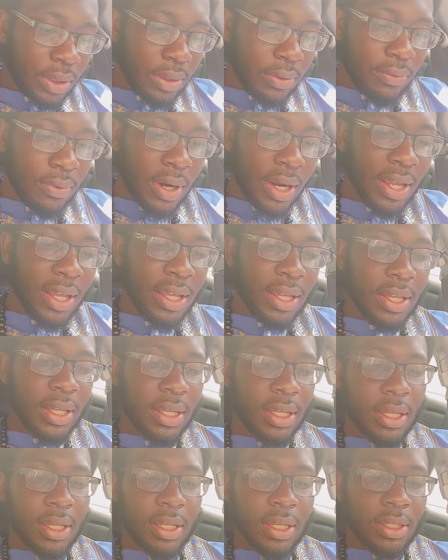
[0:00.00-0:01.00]
Right?
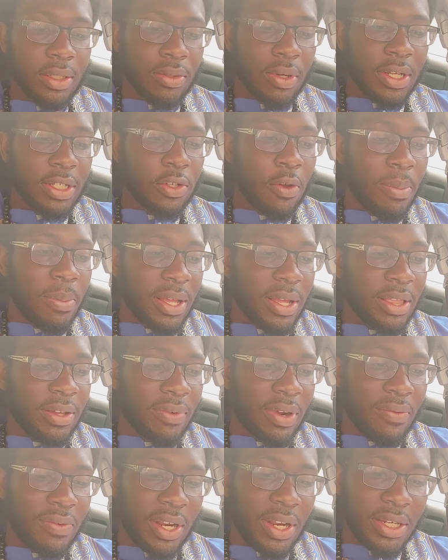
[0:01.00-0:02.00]
So let's go back to
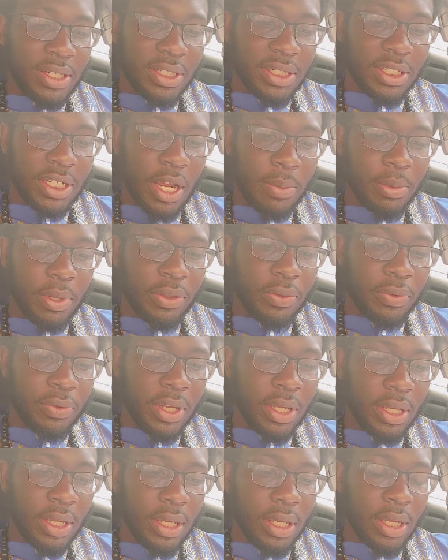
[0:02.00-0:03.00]
Revelation chapter
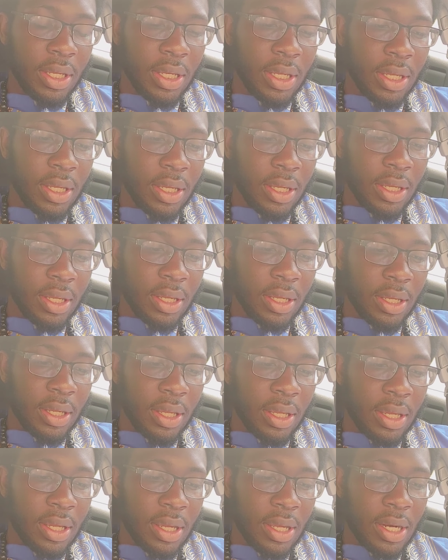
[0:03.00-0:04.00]

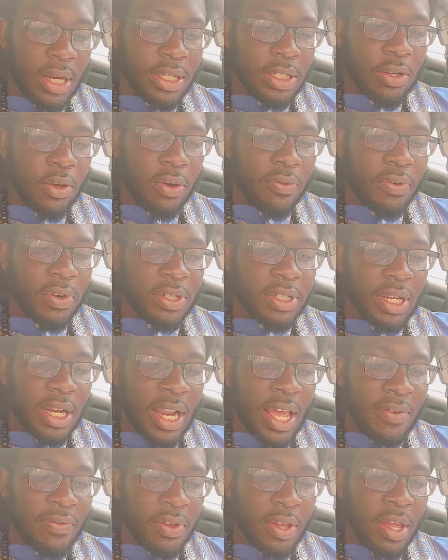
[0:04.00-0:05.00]
3. Let's go to verse
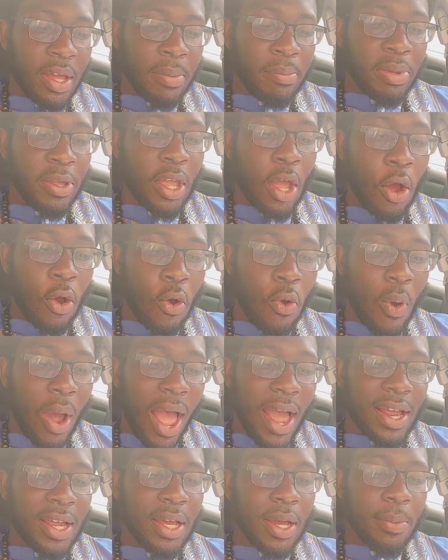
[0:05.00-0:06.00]
11. Behold,
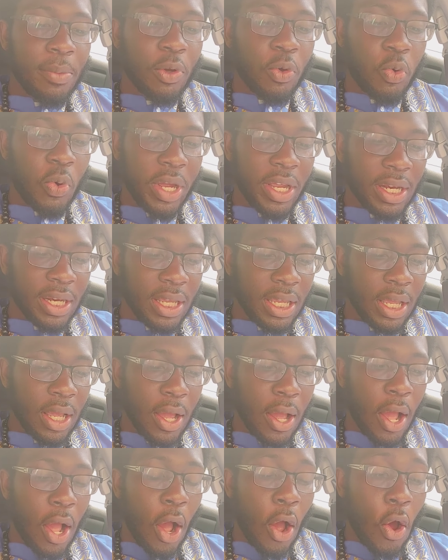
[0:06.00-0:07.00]
I come quickly.
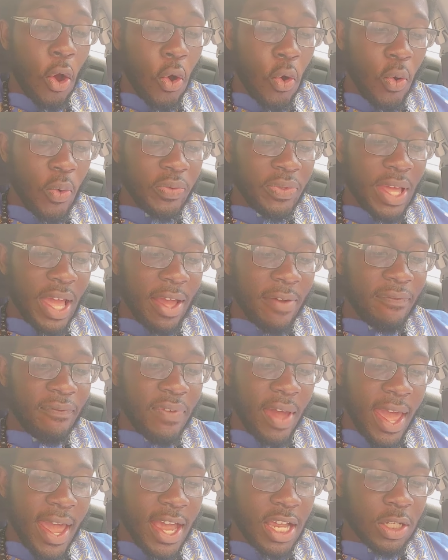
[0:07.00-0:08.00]
Hold that
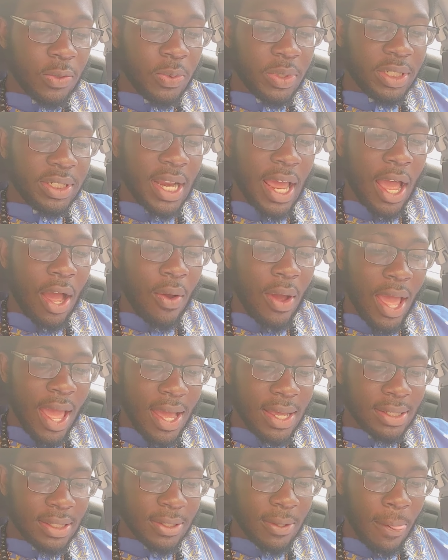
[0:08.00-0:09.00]
fast which thou
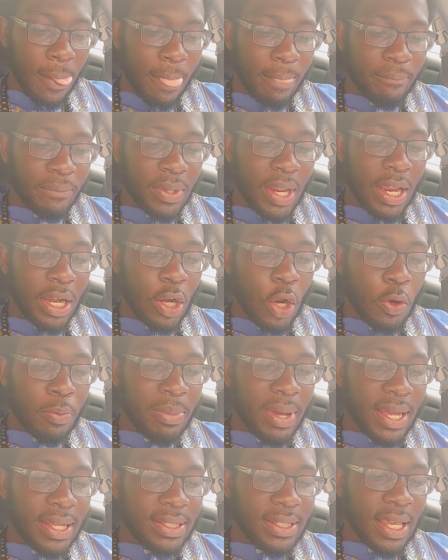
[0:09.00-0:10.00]
hast, that no
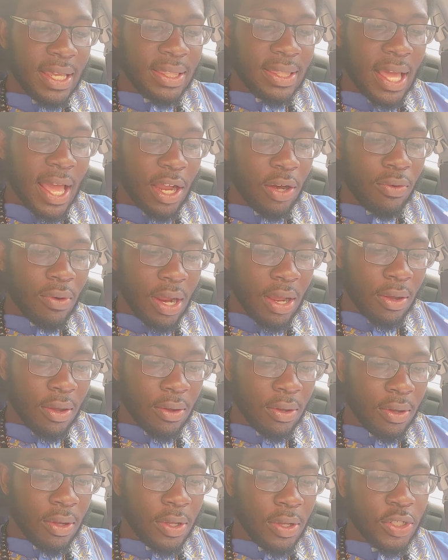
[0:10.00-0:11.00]
man take thy
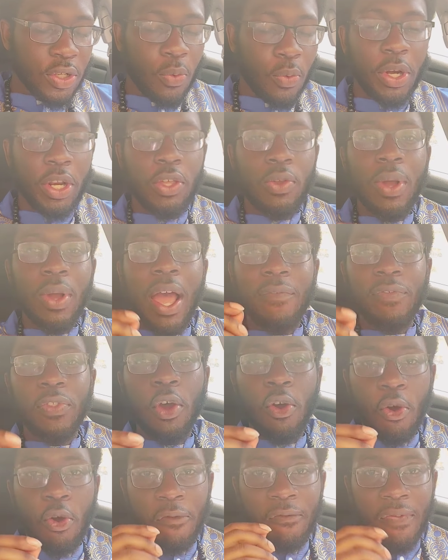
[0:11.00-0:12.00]
crown. So what do you have to
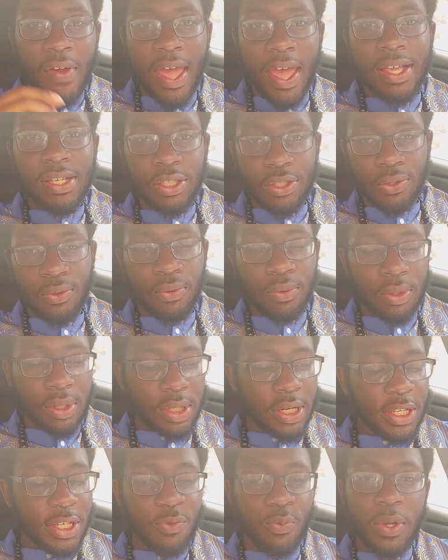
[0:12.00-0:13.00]
hold fast to?
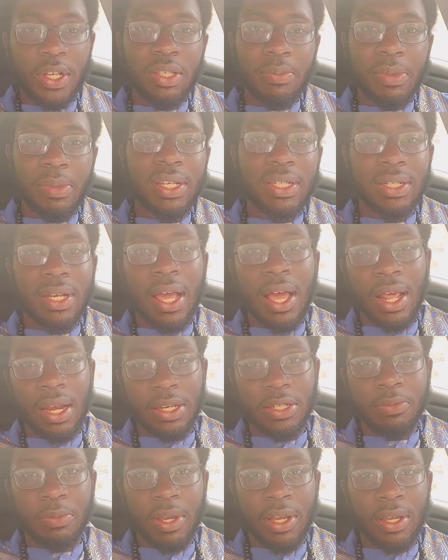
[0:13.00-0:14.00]
This wisdom and this
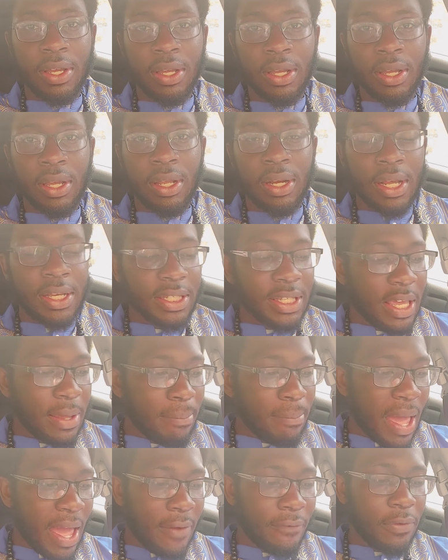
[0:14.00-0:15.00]
knowledge, man. Let's get
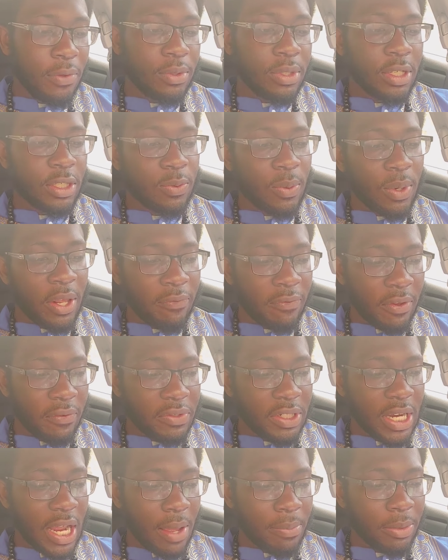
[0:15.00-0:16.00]
Matthew, the 25th
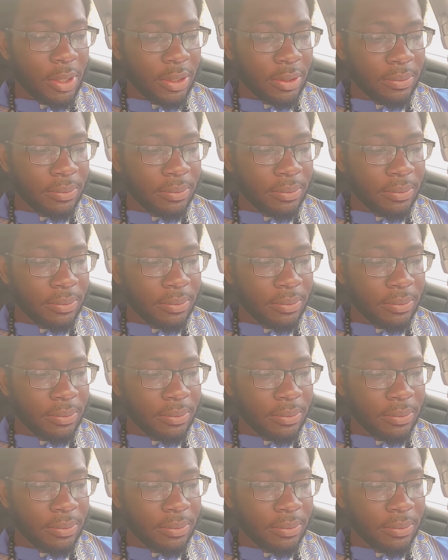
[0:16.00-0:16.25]
chapter.